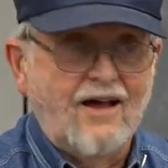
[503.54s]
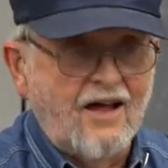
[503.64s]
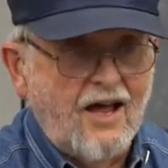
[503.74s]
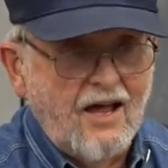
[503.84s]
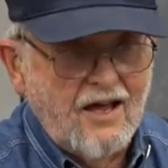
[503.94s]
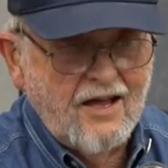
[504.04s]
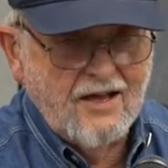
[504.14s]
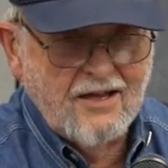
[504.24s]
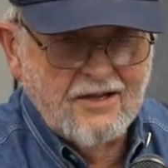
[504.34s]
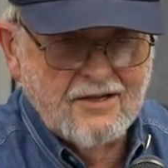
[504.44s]

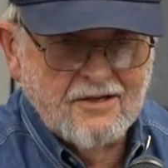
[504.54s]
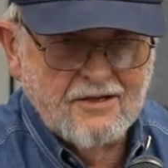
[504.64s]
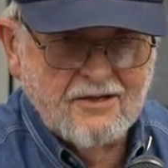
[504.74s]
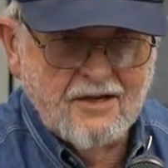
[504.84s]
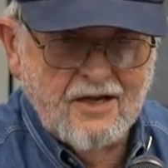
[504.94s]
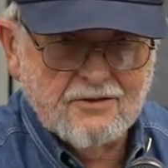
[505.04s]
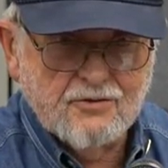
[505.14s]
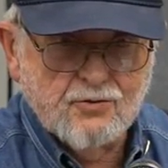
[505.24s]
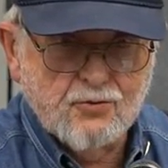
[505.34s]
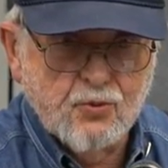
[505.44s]
and
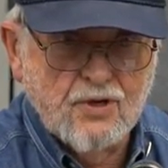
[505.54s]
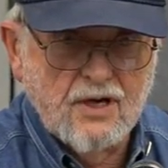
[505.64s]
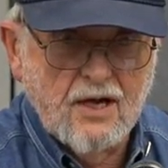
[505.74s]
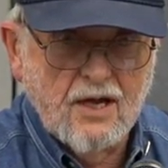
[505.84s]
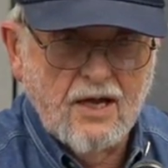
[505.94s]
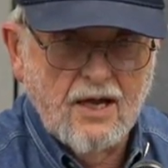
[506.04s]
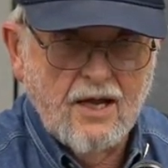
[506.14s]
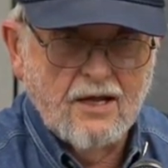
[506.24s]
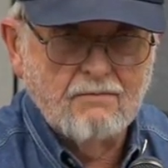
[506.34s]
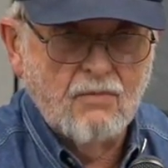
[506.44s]
that's when I
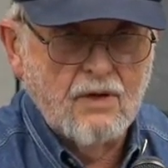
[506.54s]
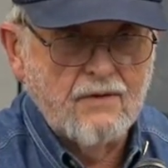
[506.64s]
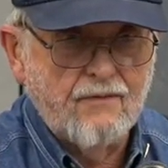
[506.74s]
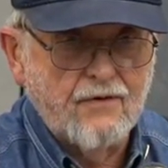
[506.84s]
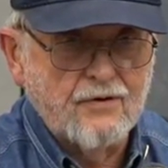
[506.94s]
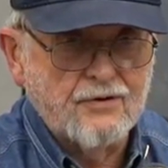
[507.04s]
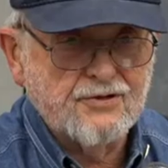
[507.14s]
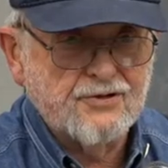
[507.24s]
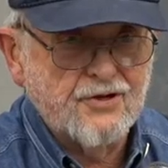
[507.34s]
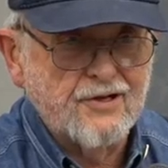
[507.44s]
had my
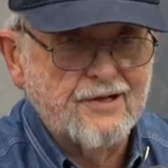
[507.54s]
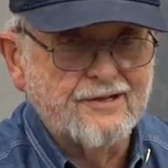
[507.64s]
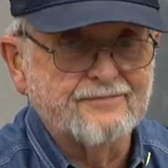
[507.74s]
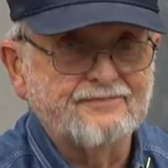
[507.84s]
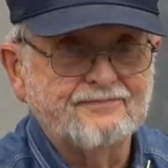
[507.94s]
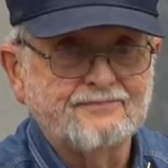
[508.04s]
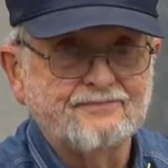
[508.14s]
first, um,